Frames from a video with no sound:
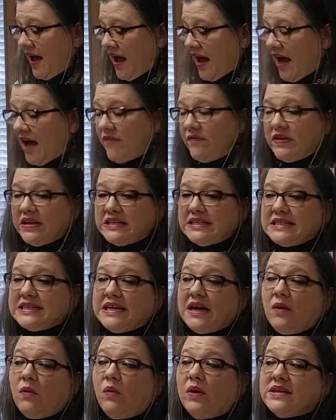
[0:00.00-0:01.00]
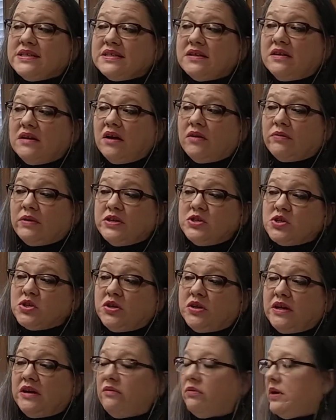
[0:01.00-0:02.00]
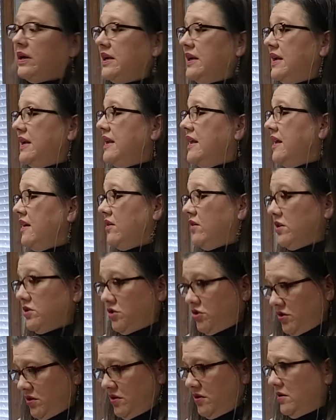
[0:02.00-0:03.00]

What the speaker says: Obviously, it wasn't originally written in English.